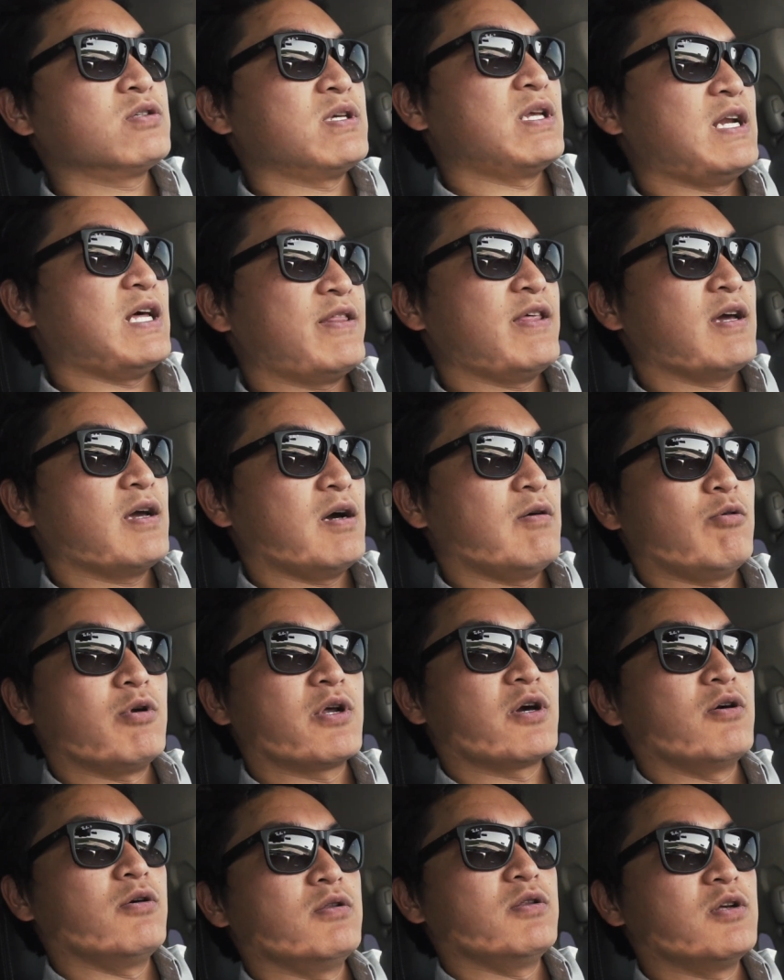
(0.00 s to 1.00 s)
and I think I want
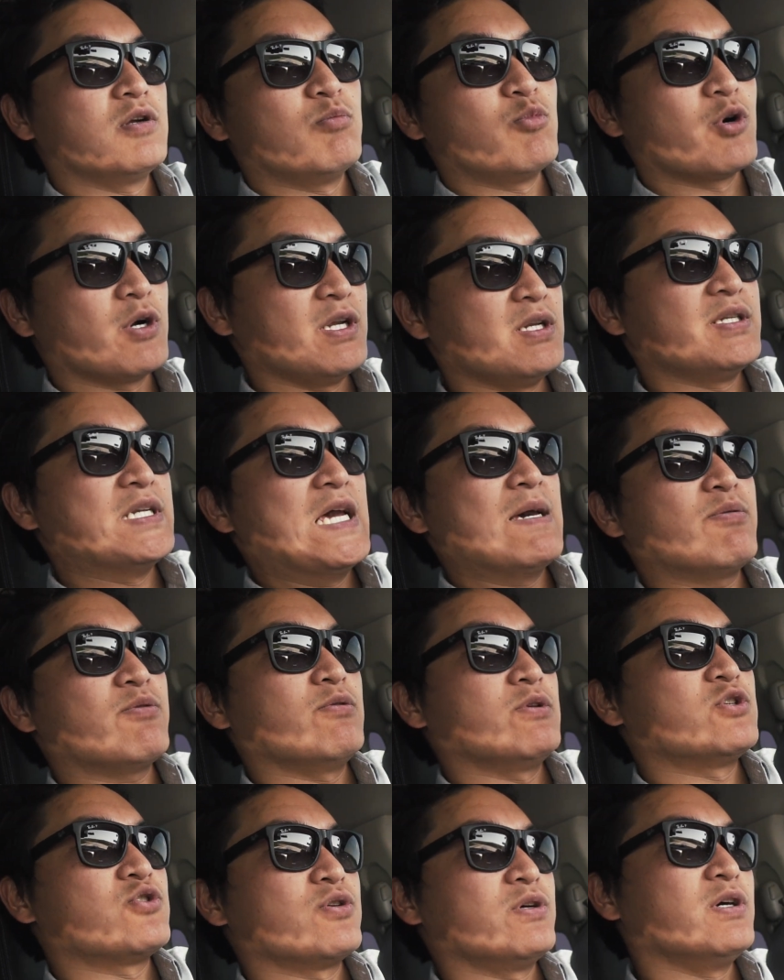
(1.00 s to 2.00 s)
to go a little more in depth
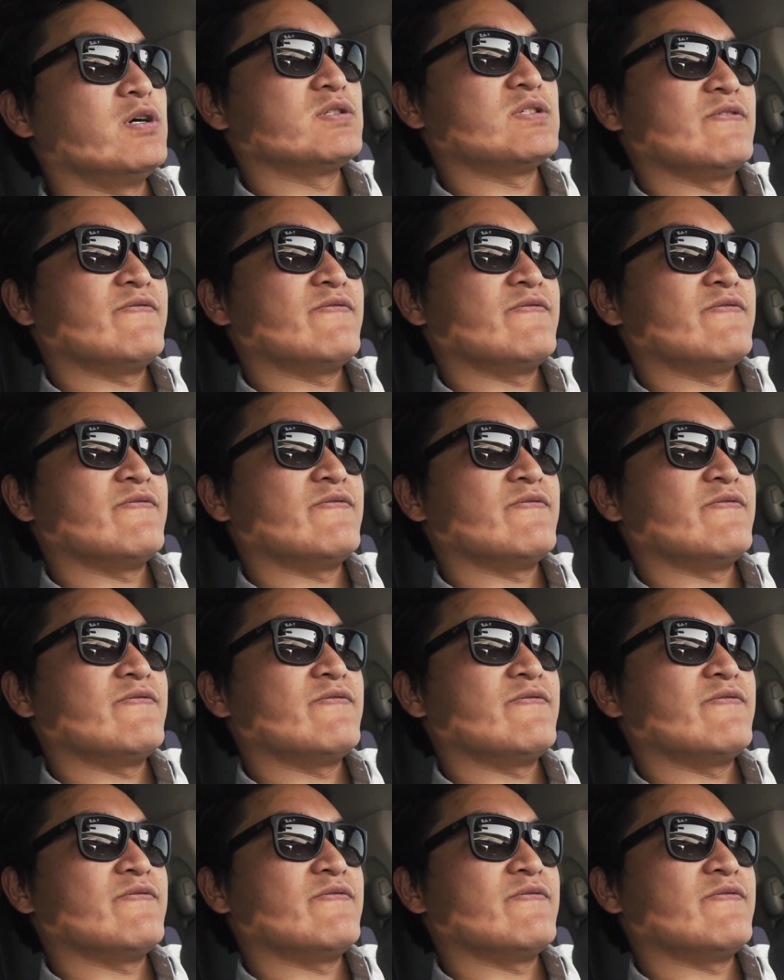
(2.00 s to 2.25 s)
with drills.